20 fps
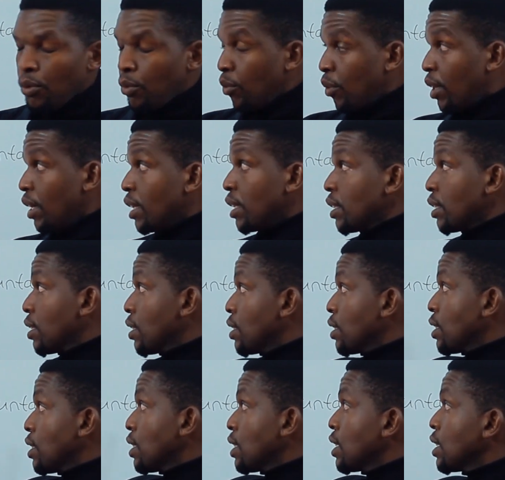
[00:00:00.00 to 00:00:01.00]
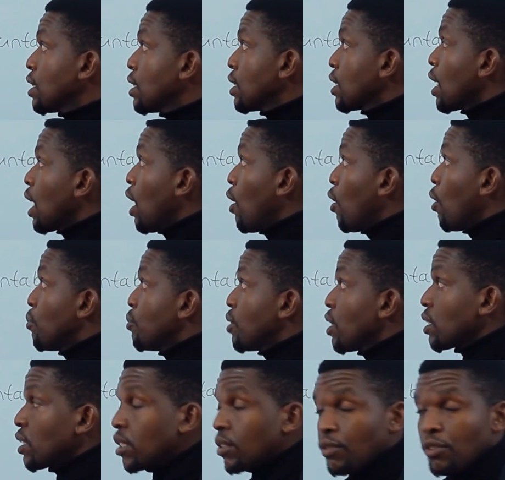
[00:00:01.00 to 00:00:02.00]
Well, our
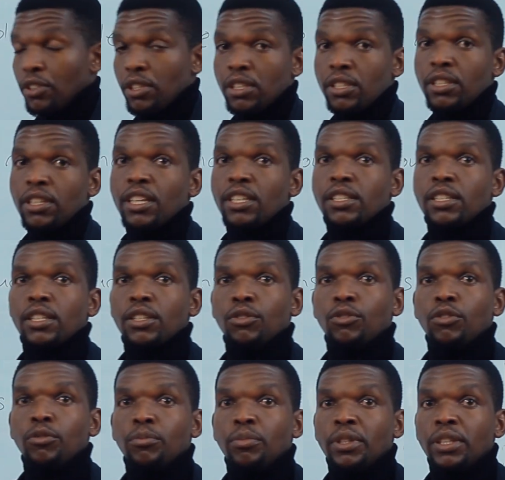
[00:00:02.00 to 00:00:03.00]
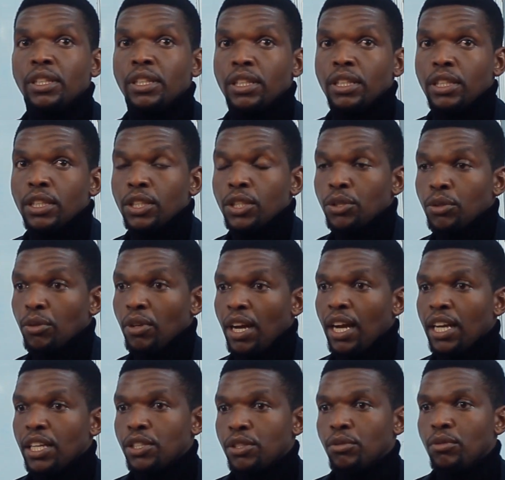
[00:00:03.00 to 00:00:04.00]
objectives for this lesson will be you
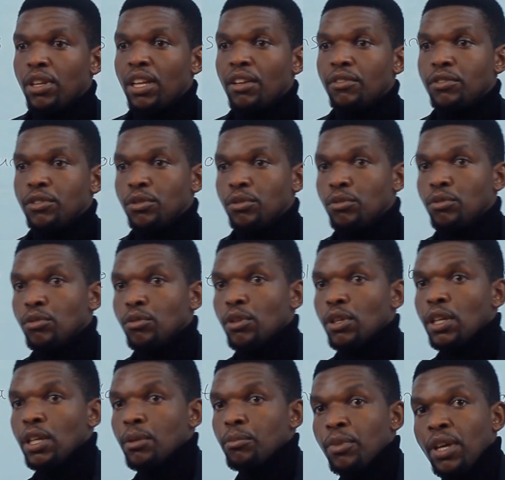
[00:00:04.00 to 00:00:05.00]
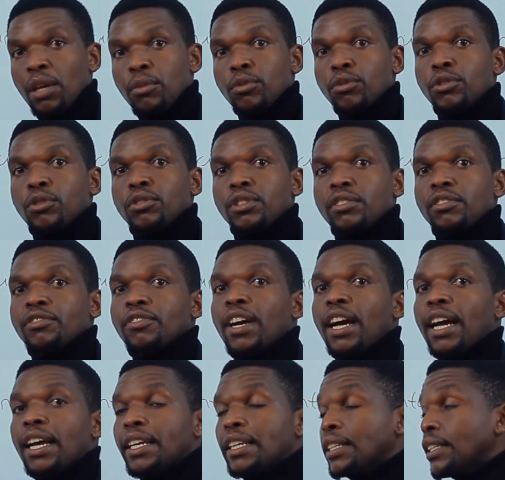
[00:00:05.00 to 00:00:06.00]
guys will have to be able to
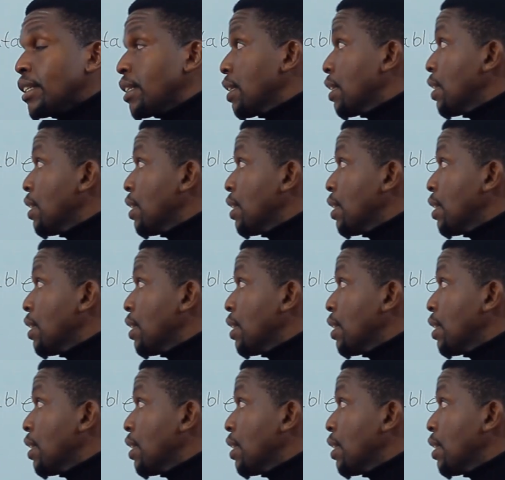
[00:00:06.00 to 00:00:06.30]
define